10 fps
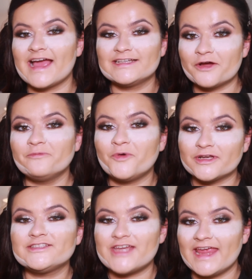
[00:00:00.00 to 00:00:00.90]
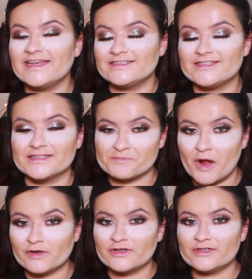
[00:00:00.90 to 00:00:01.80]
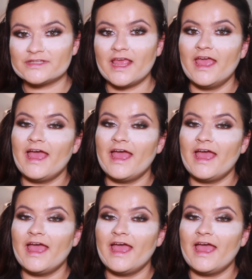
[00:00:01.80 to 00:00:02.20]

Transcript: I don't want to change this product.